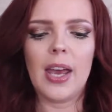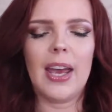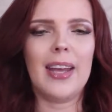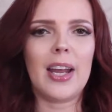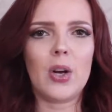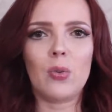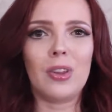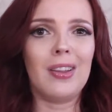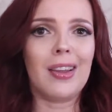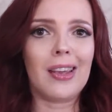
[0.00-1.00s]
And I don't
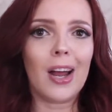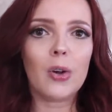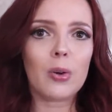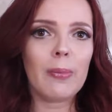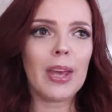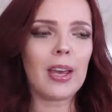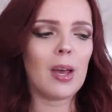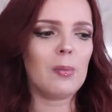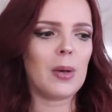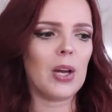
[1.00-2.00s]
really like it under makeup.